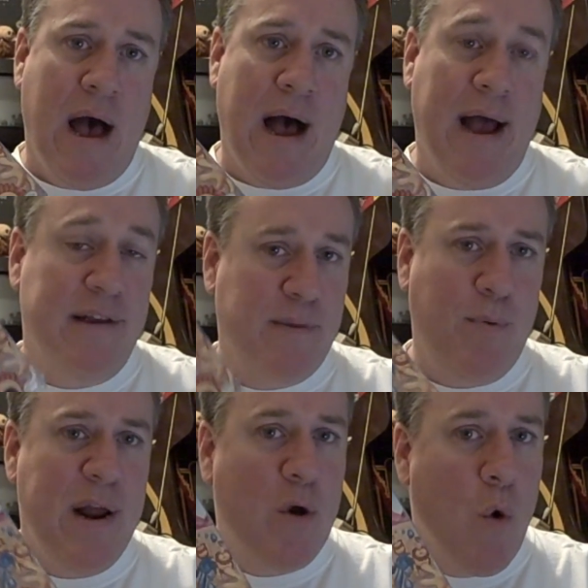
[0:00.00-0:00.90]
It's a
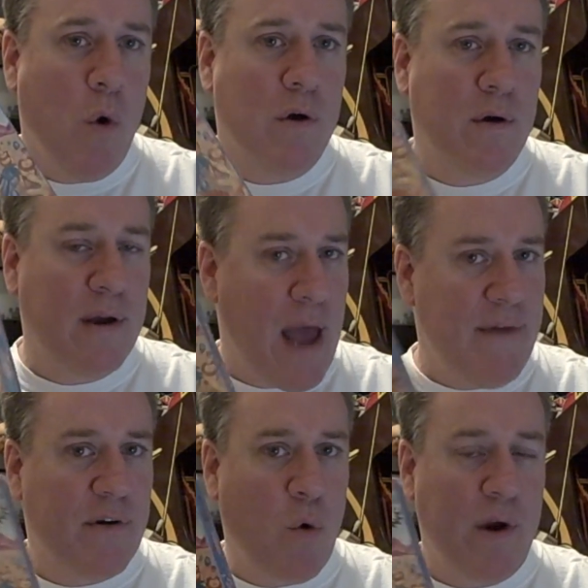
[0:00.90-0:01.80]
pretty cool,
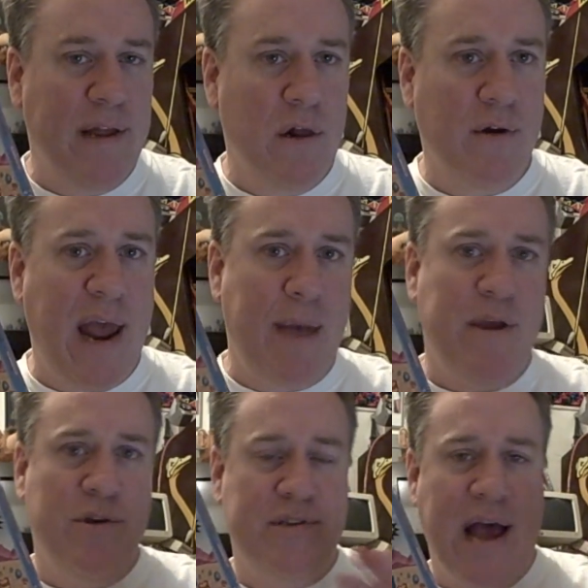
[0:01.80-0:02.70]
kind of a quirky little game.
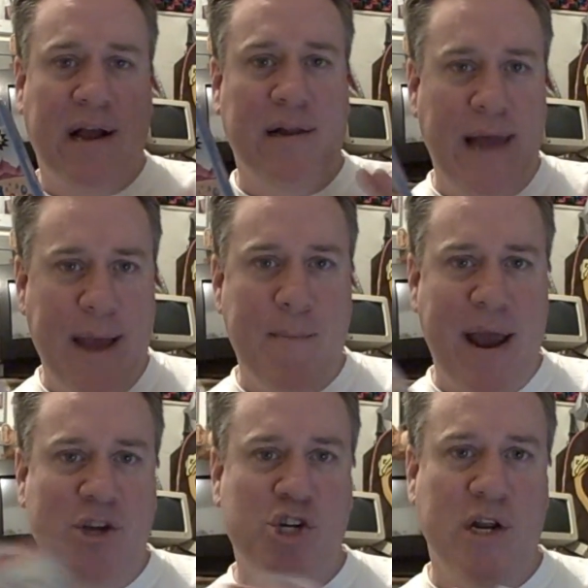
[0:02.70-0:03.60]
It used that
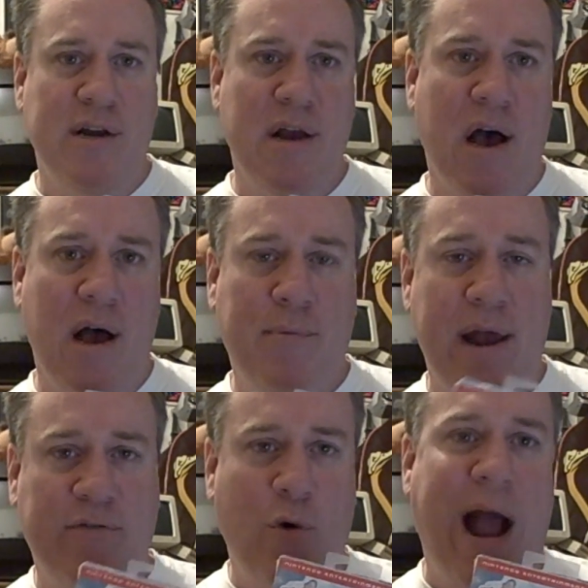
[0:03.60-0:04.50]
claymation
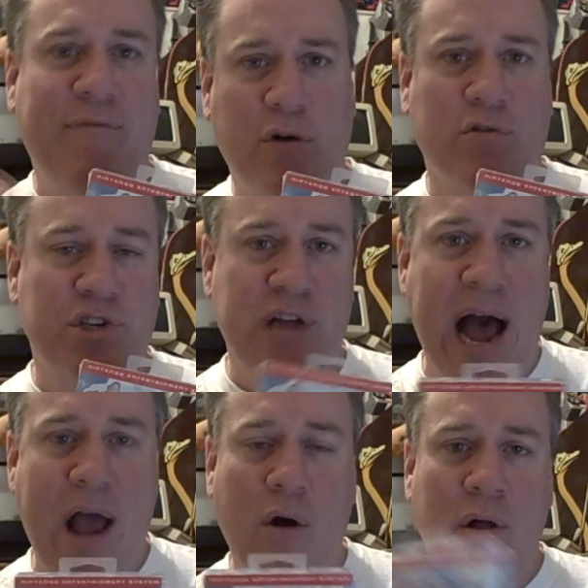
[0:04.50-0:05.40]
kind of graphical
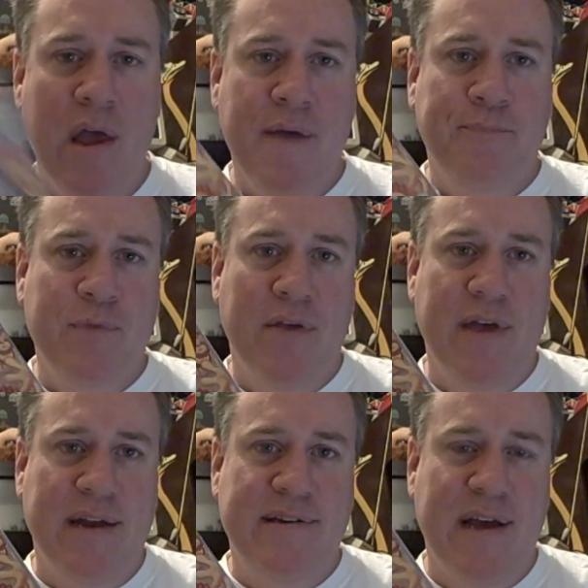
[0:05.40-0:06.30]
style
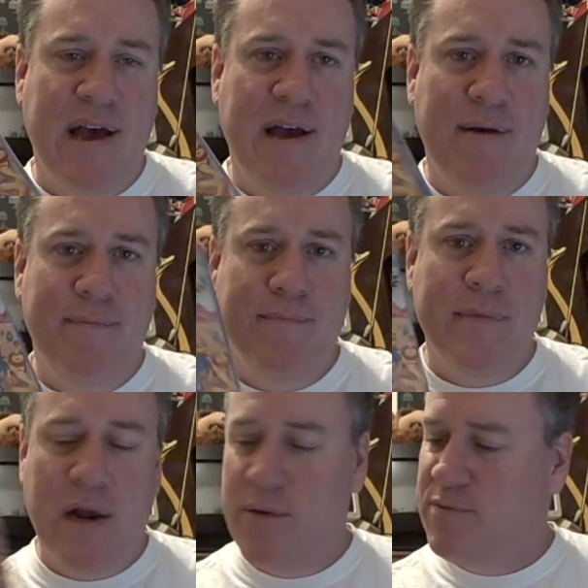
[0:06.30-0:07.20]
that,
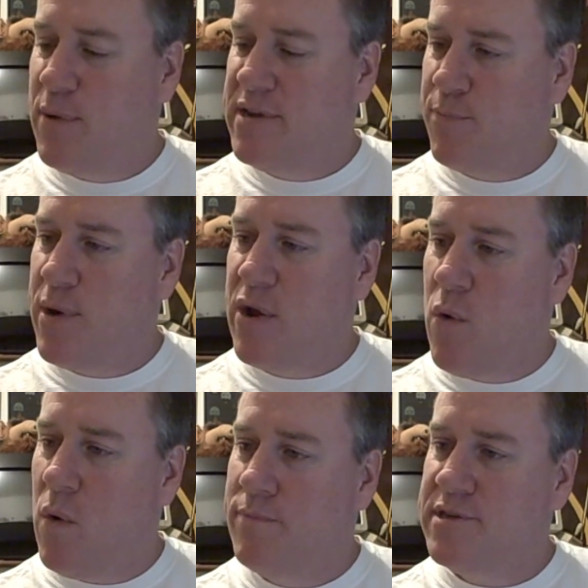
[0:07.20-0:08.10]
it's pretty
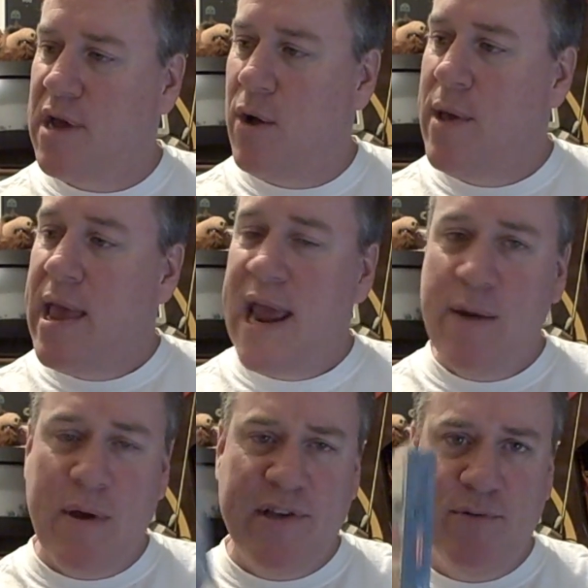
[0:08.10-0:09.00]
cool. So
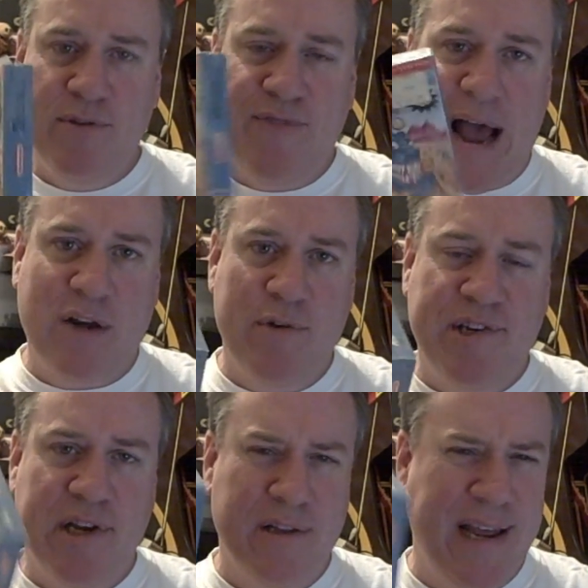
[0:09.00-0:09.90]
anyway, this one's factory
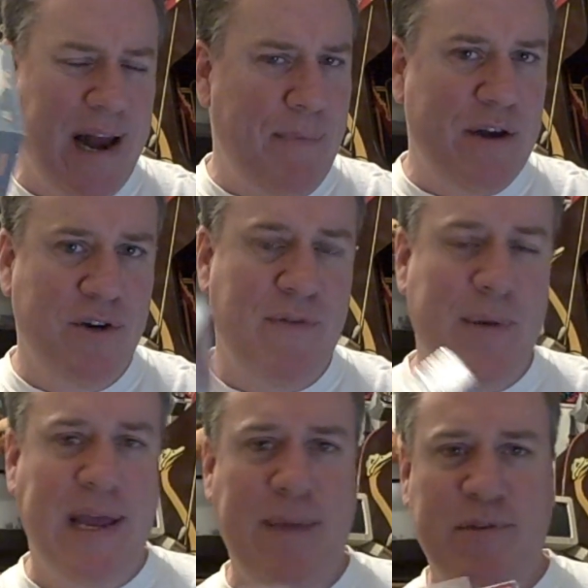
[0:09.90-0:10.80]
sealed. Again, I'm not sure if I'm
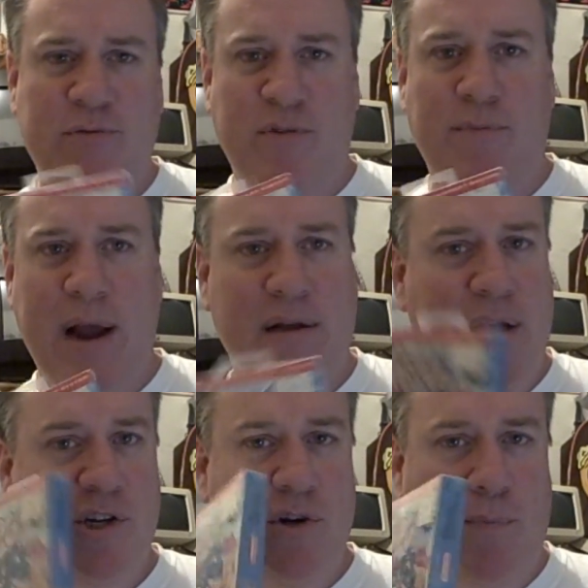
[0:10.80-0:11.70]
going to keep this one for my
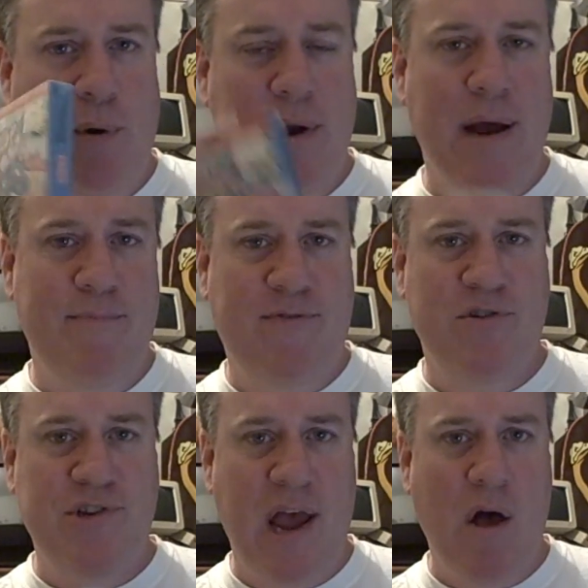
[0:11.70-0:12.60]
collection or put it up for
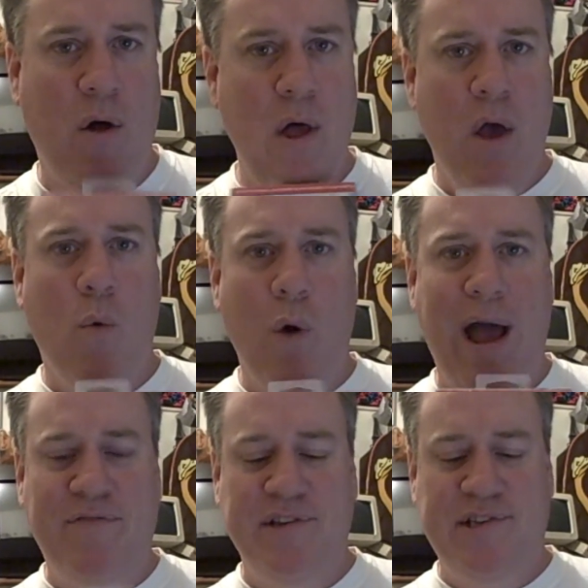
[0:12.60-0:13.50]
sale. We'll
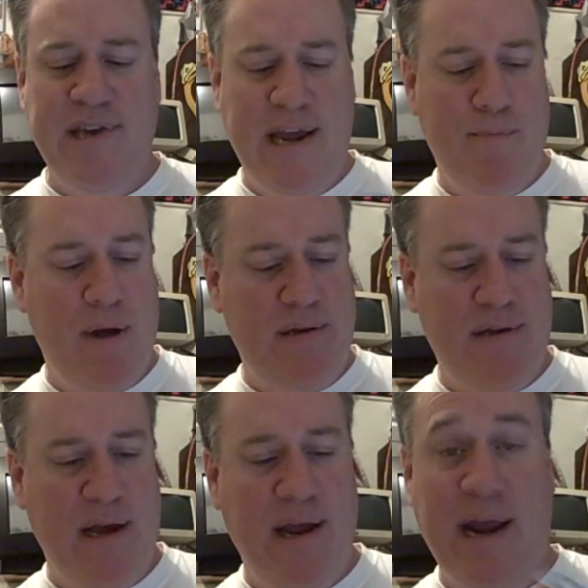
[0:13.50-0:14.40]
have to see.
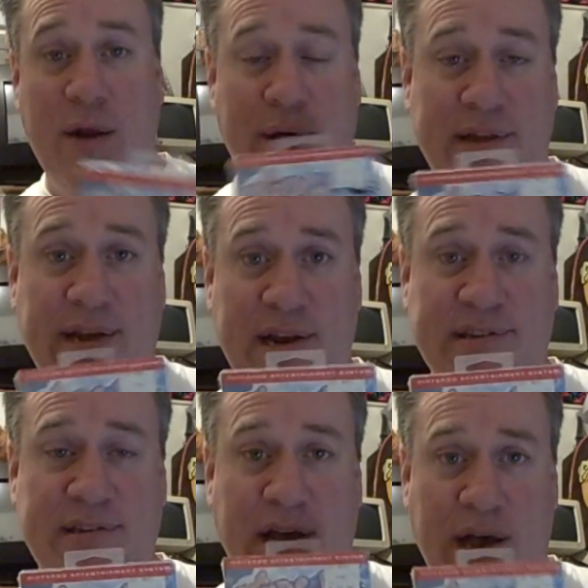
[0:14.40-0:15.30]
But anyway, it
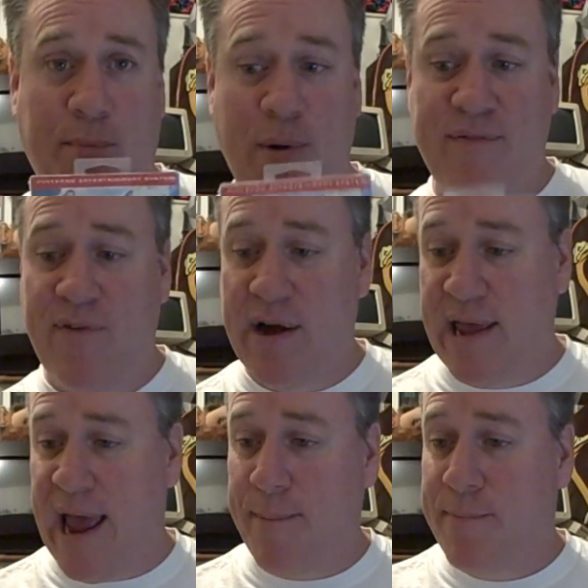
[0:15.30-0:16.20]
is a pretty fun
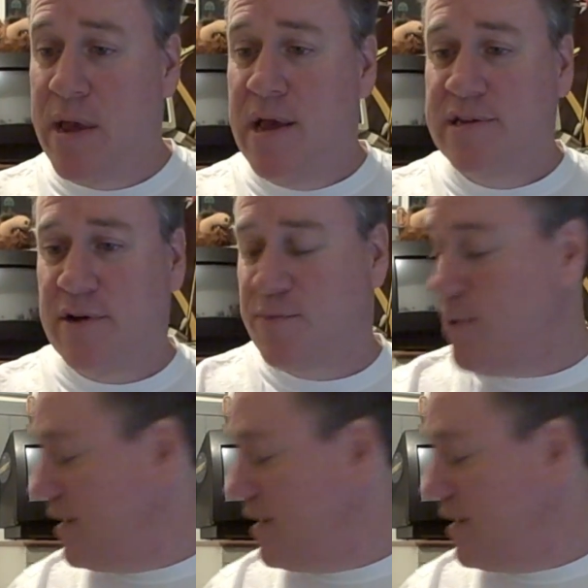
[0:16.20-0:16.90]
game. So I was